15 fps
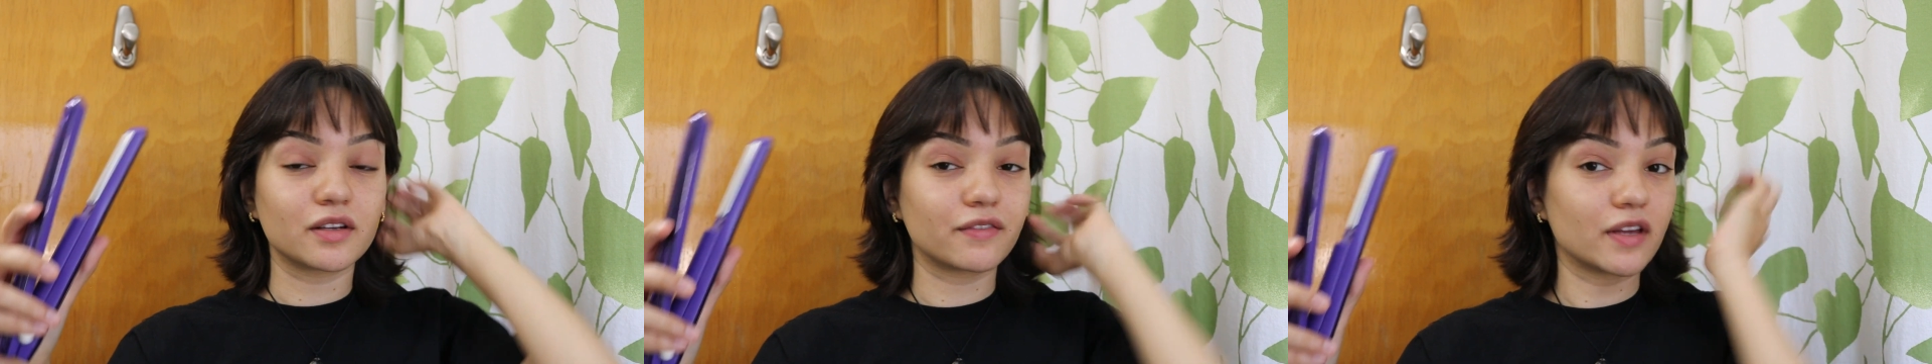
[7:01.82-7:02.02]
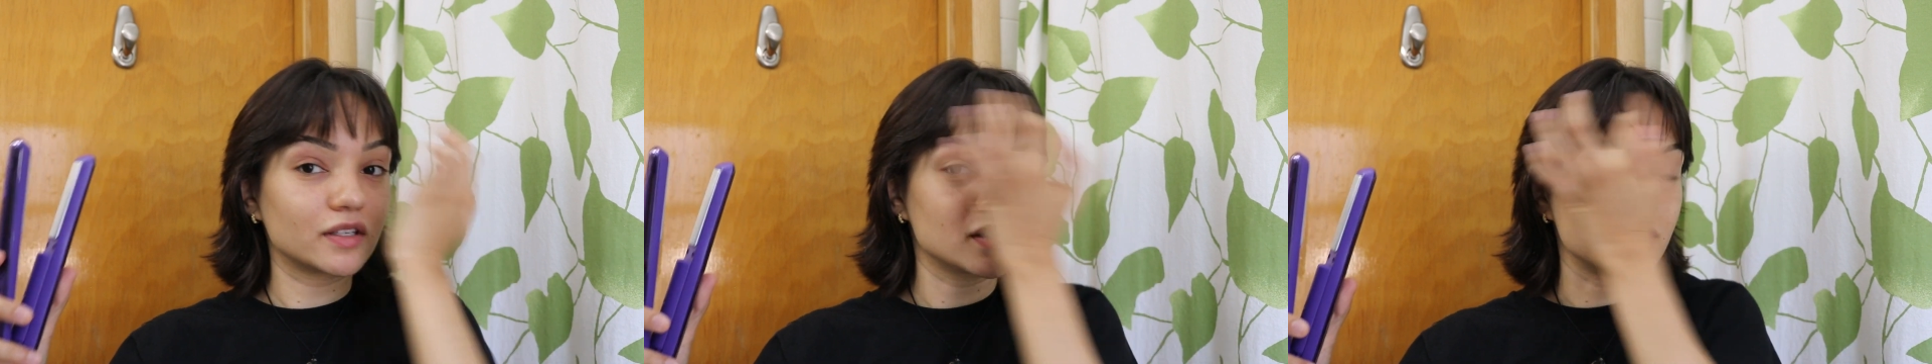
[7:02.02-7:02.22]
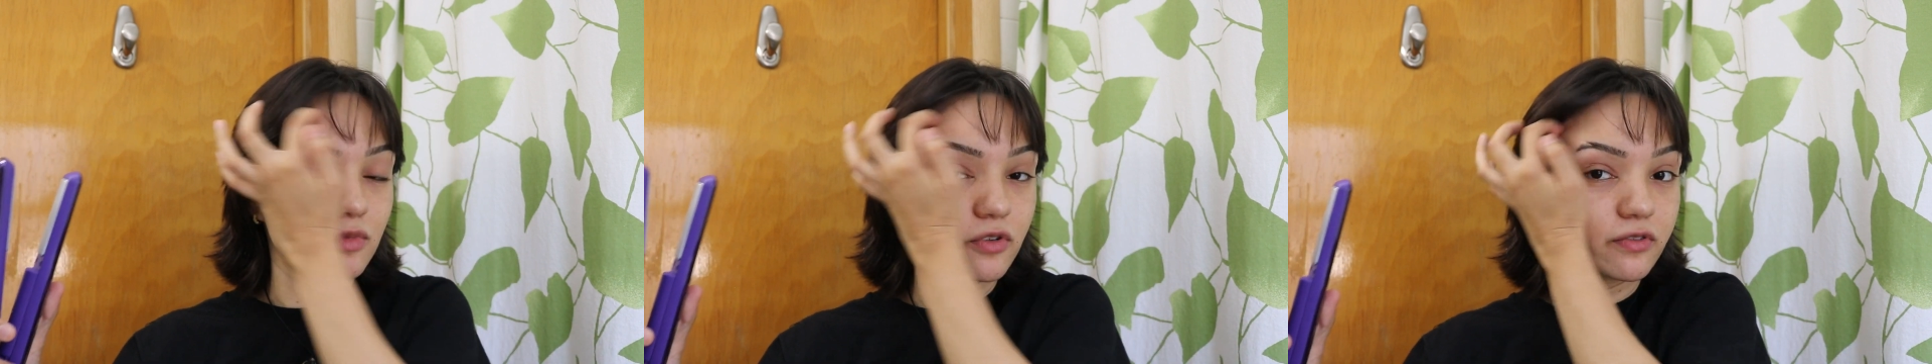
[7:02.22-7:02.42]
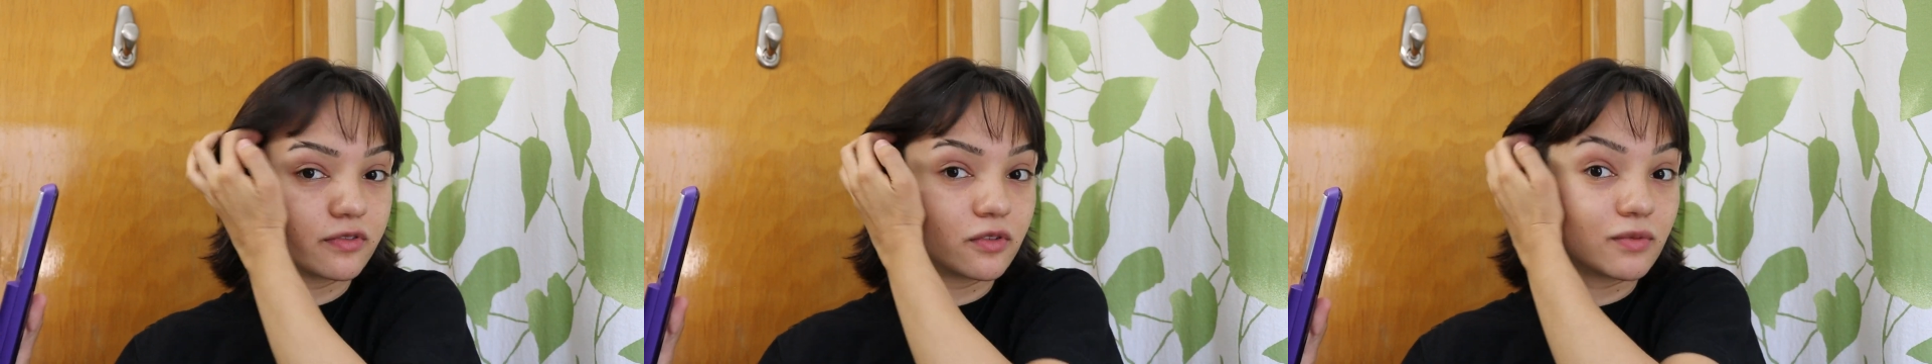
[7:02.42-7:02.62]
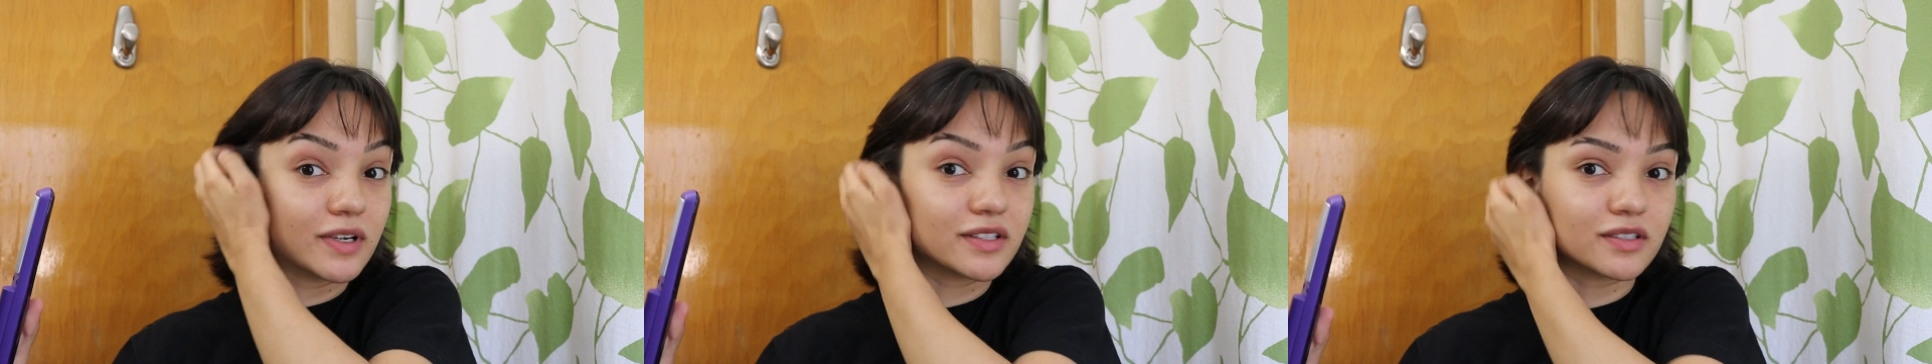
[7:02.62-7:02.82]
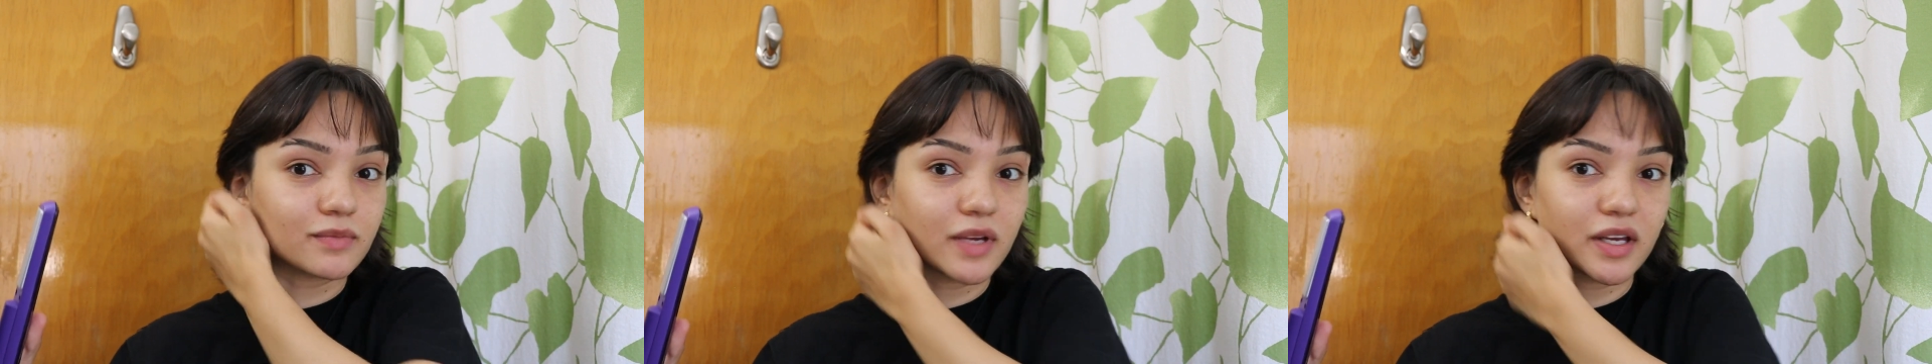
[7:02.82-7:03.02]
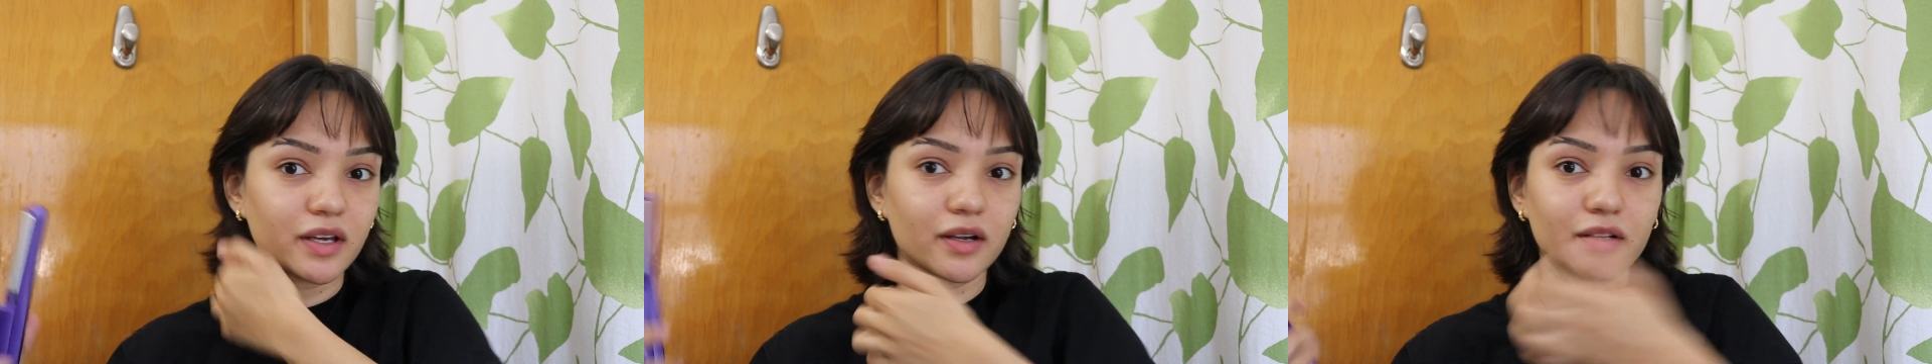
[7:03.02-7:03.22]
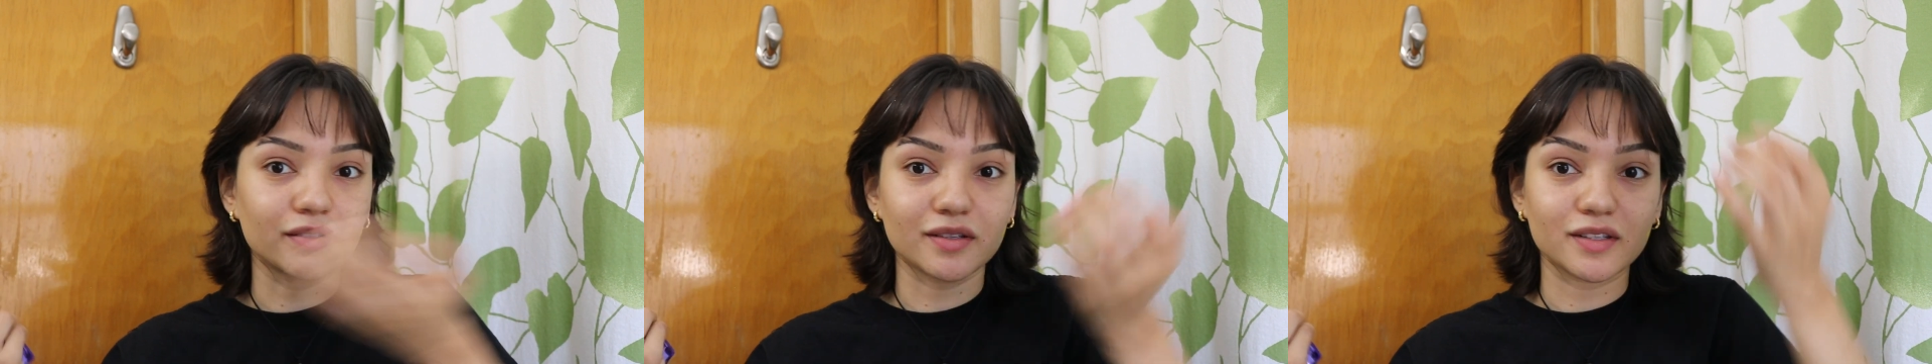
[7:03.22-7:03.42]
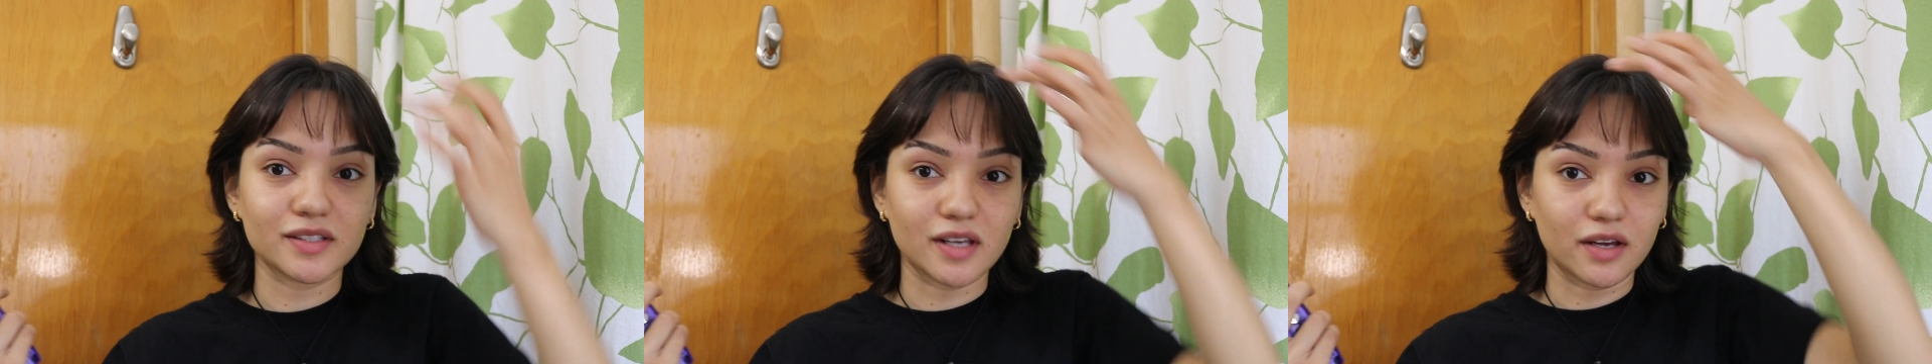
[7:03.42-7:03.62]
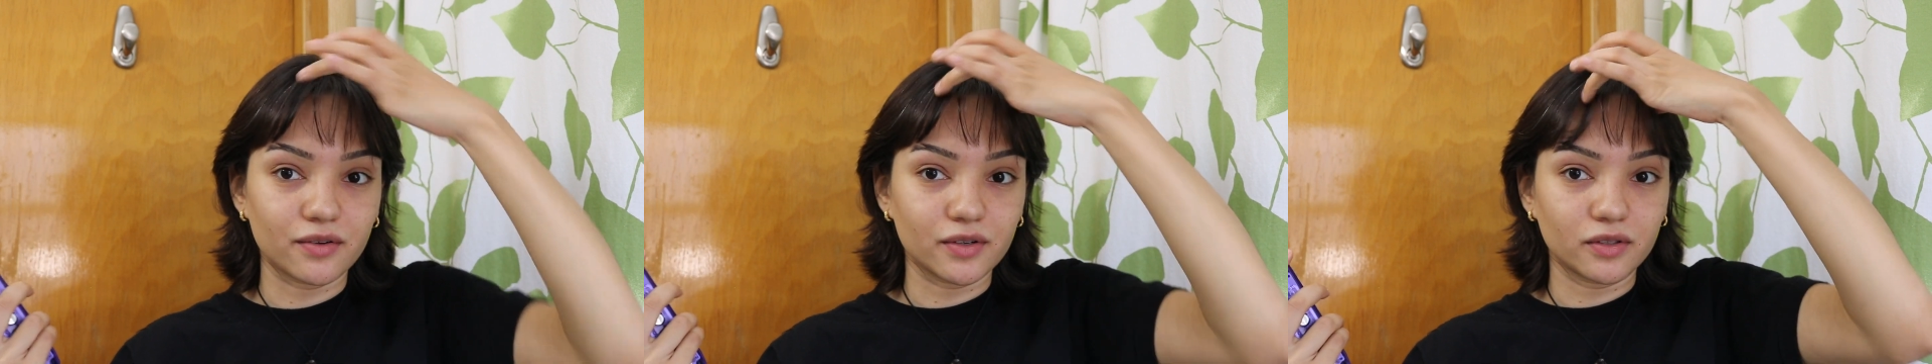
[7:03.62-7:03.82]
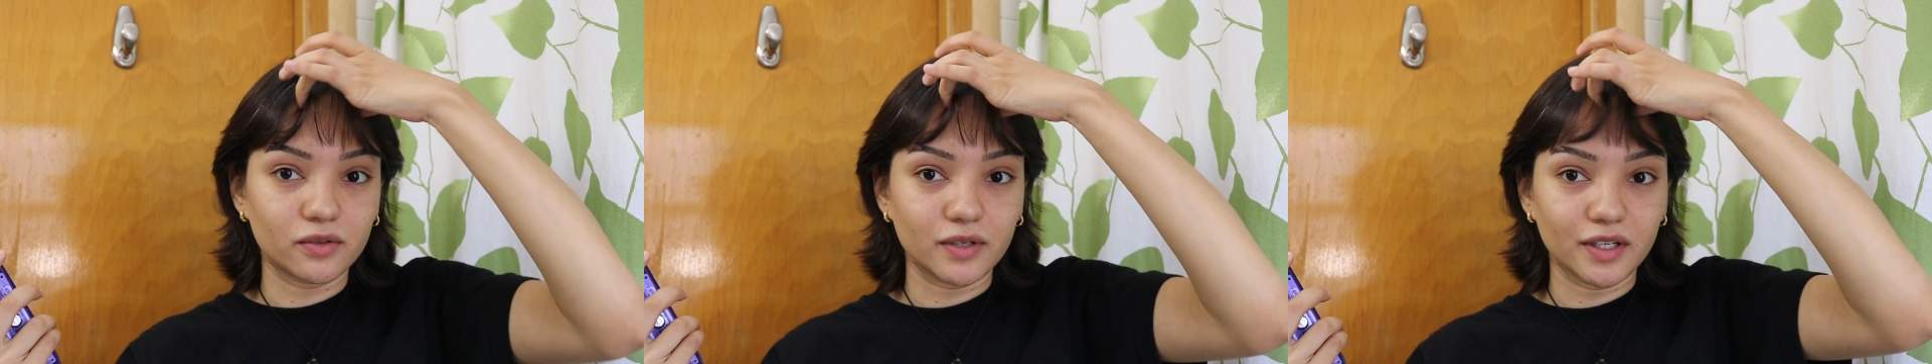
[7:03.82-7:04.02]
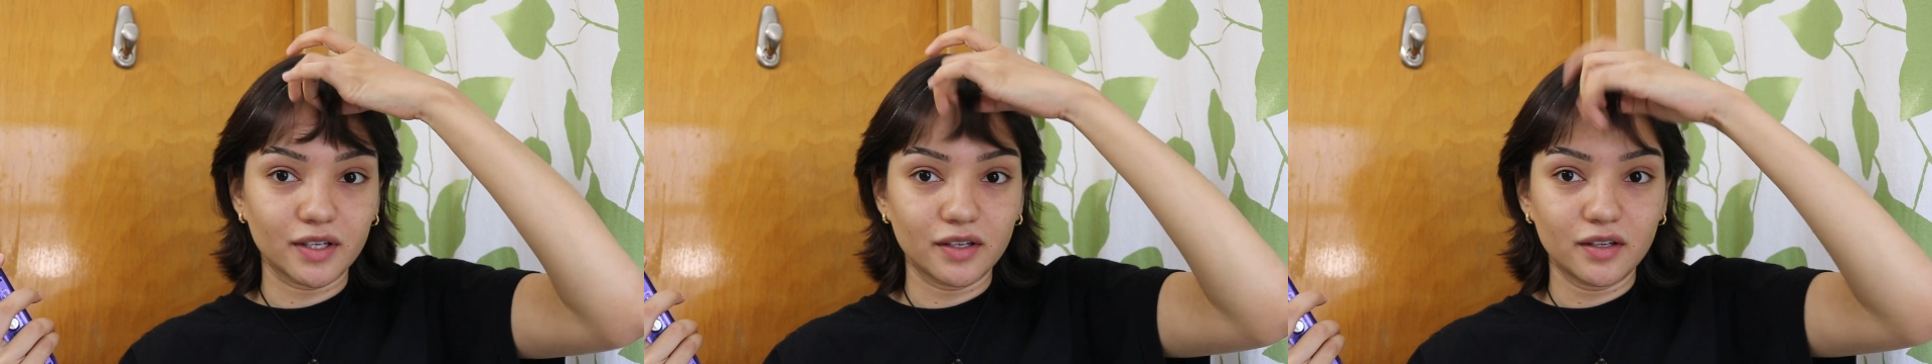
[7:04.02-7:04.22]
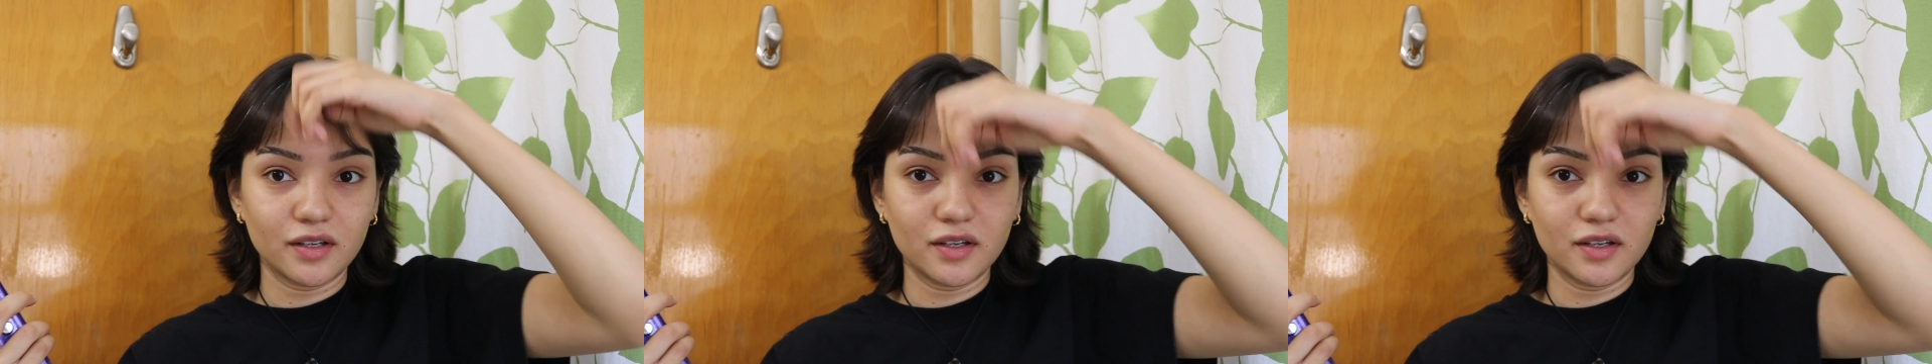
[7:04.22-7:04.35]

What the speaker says: if I just move the rest of my hair to the side real quick.